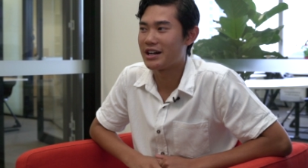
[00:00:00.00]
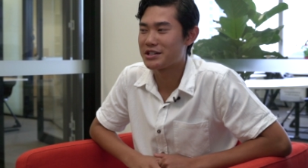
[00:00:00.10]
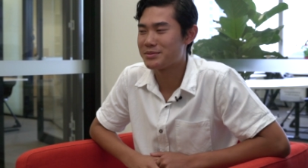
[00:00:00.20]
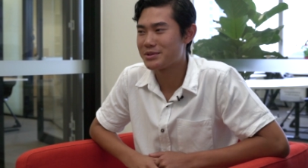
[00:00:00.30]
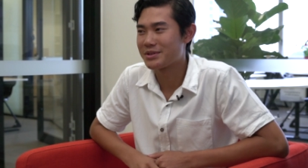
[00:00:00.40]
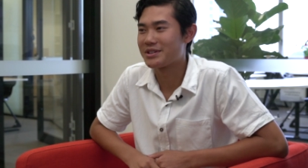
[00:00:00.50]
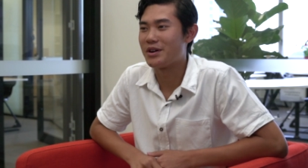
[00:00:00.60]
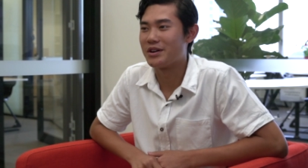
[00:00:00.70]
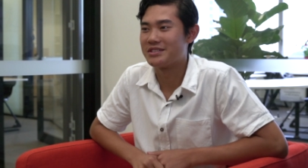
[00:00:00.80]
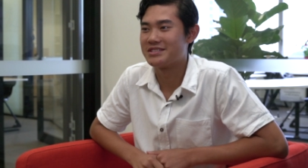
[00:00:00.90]
I should be doing an
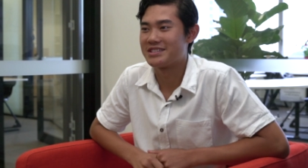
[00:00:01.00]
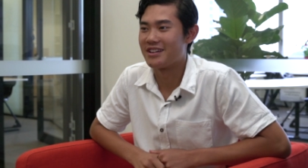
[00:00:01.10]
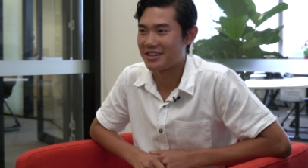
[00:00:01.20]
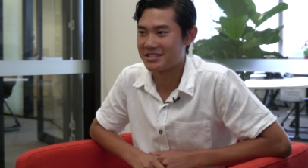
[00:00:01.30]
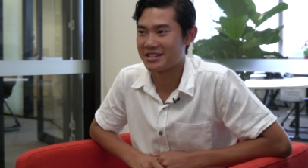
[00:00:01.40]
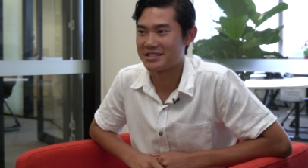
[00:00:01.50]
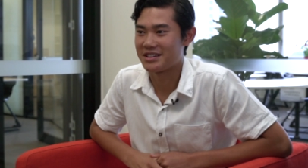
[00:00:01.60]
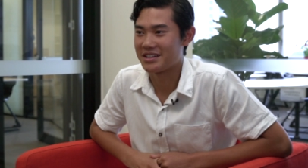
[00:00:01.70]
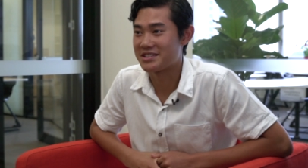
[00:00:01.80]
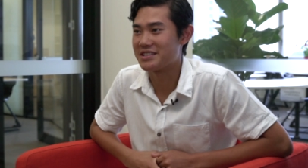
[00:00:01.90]
honours in architecture
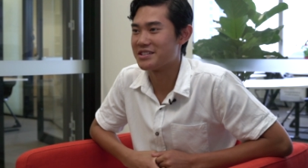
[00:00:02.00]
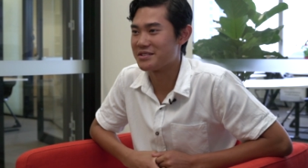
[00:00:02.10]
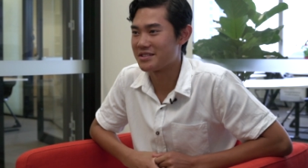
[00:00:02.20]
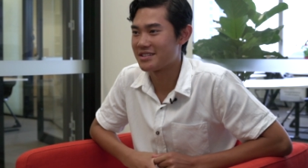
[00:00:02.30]
at Sydney Uni.